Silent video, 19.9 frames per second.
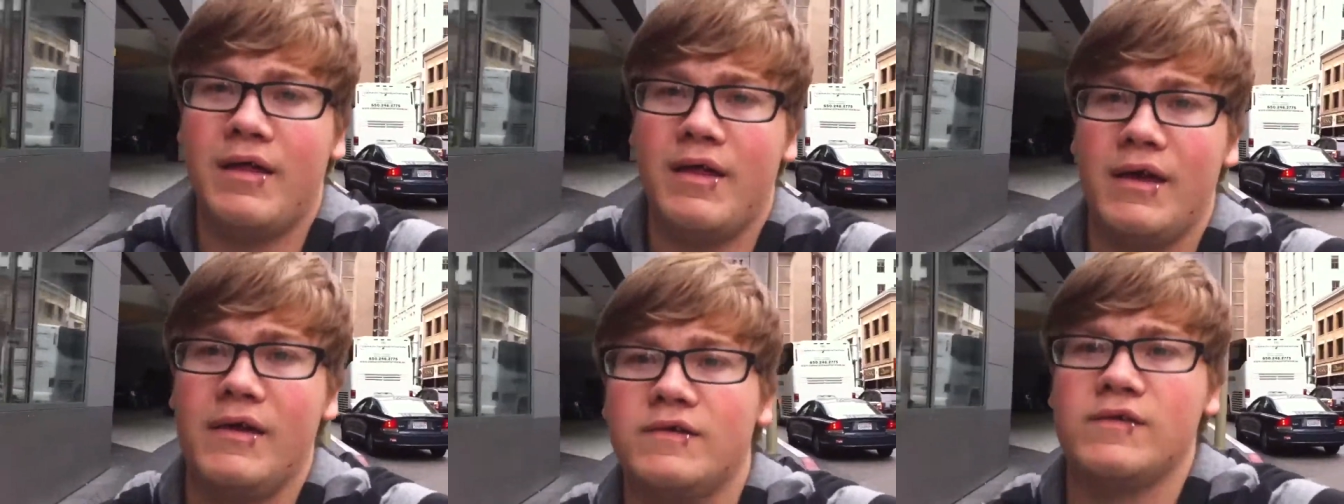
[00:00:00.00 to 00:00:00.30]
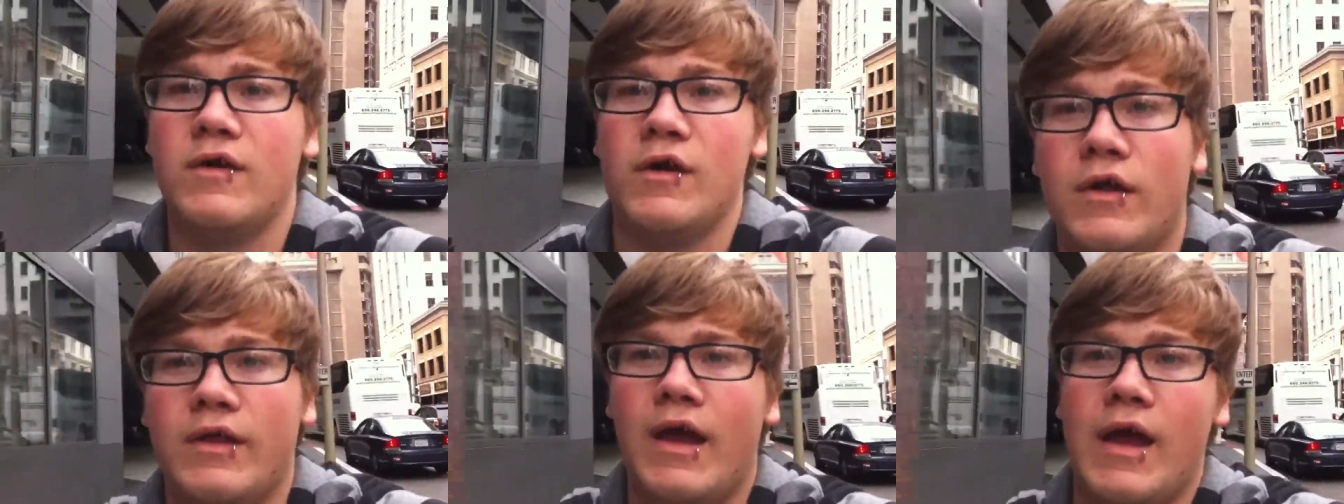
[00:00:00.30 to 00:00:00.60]
My
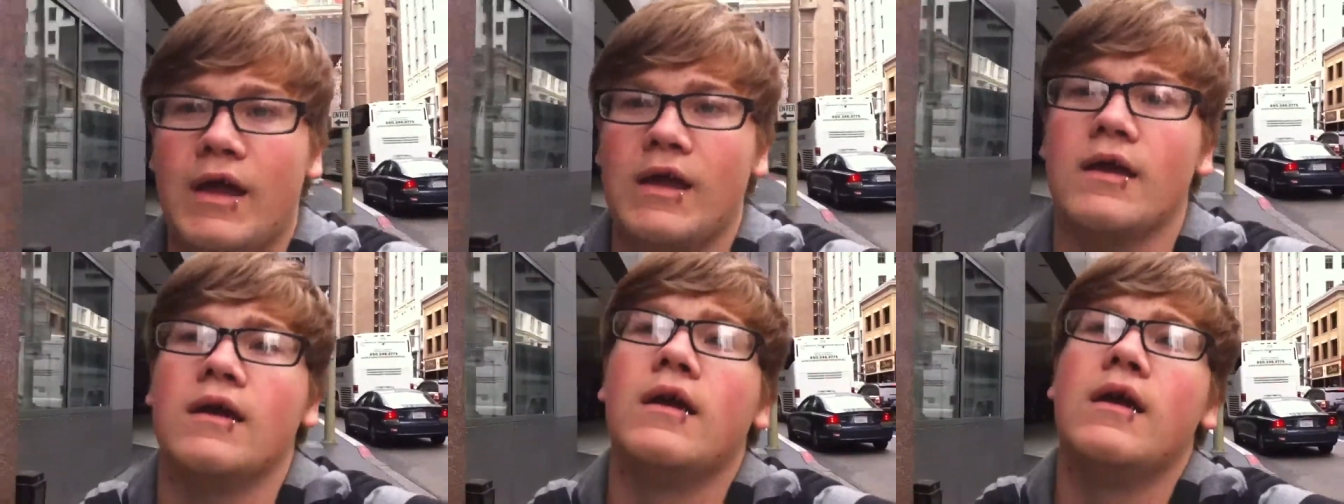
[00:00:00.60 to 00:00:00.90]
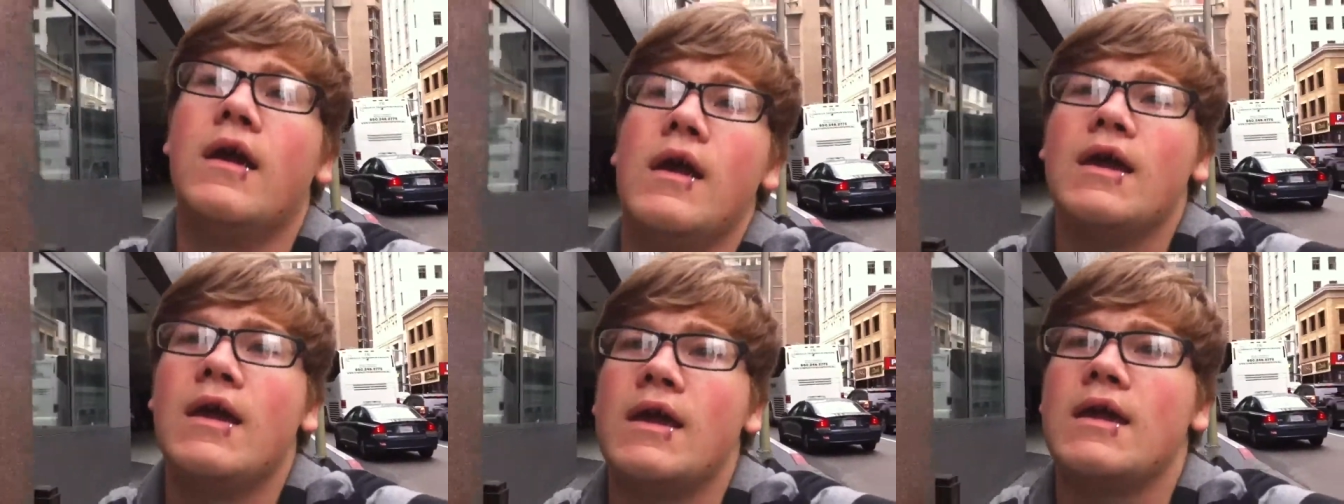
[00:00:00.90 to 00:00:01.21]
legs are like
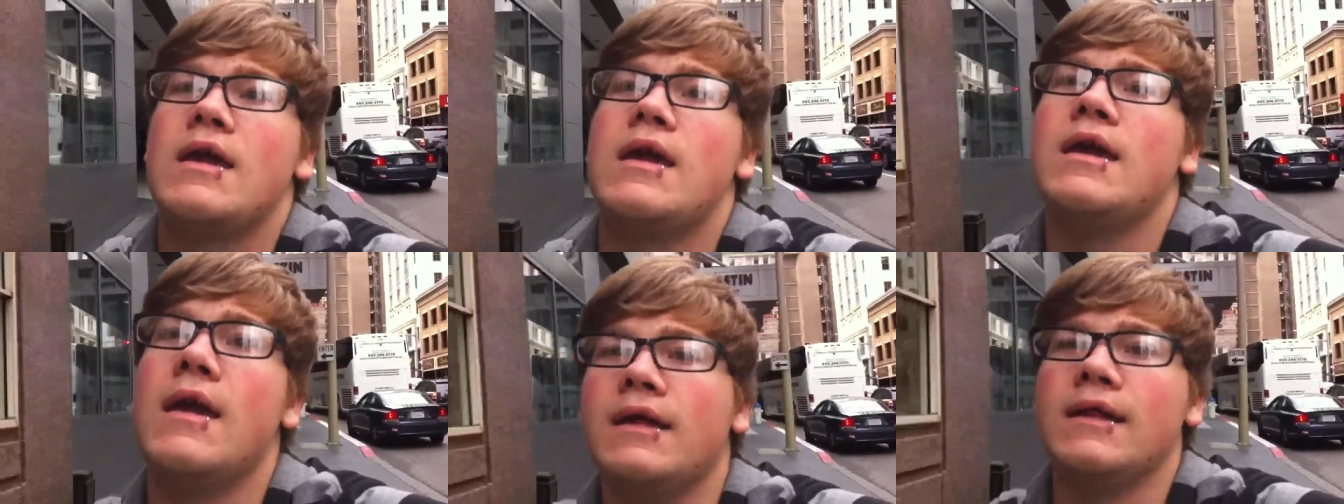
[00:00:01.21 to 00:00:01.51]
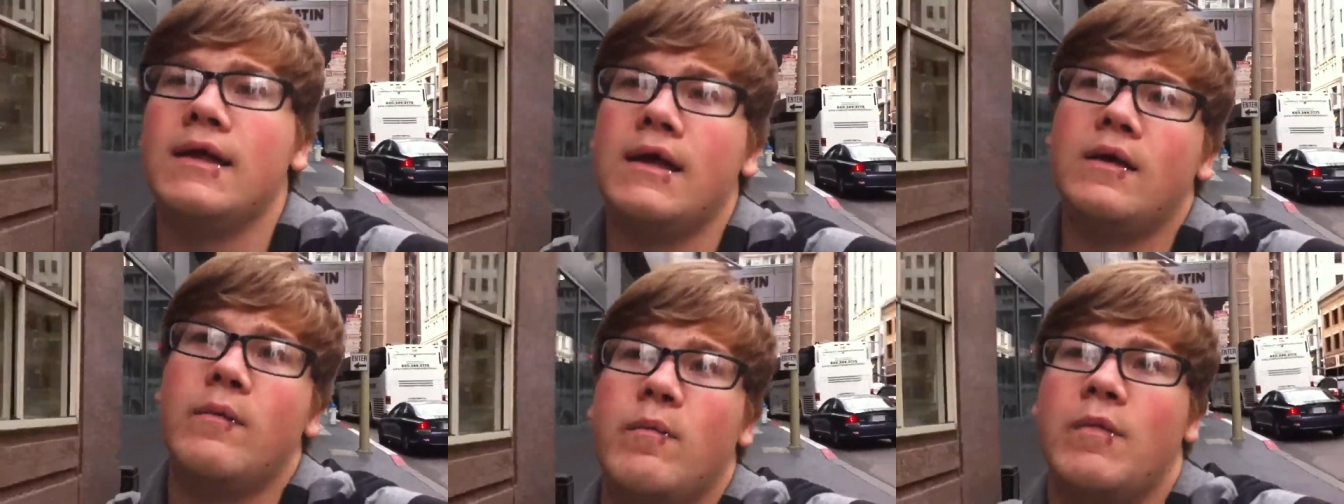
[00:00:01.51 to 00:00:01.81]

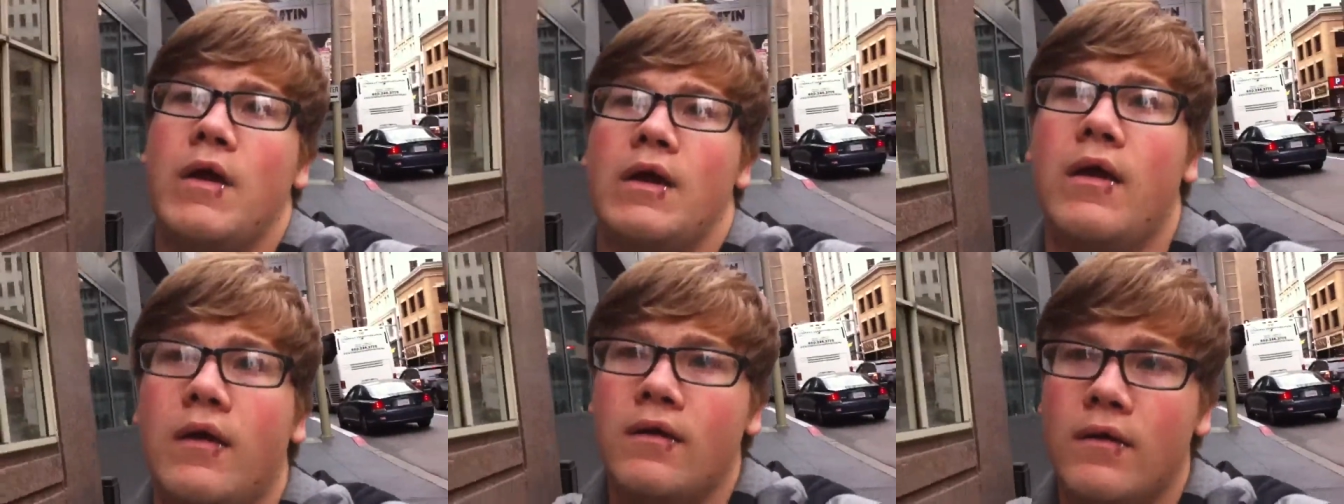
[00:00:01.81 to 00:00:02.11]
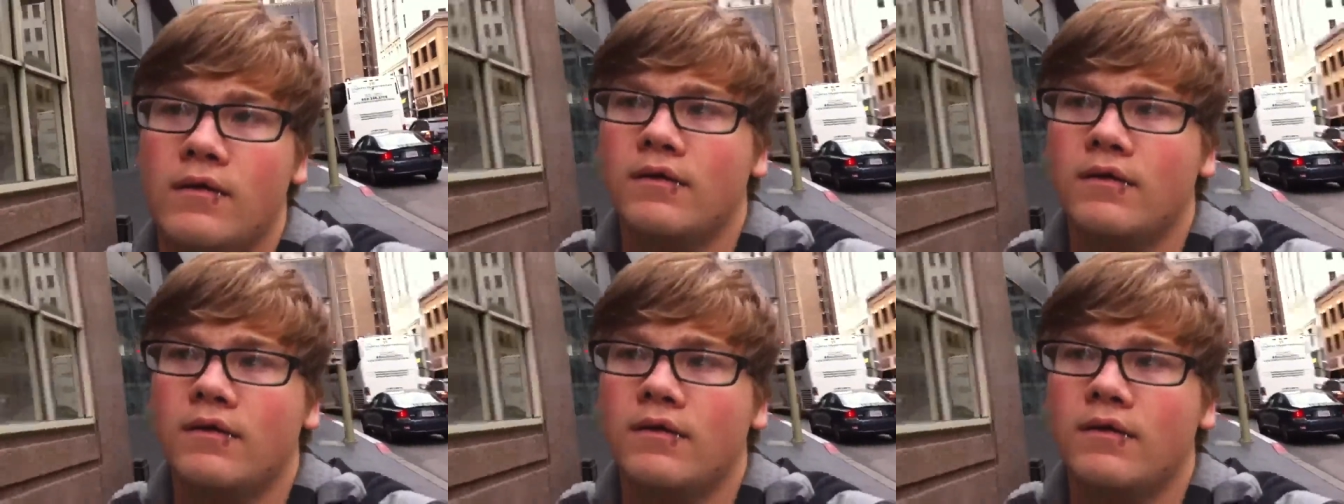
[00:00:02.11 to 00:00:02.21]
killing me.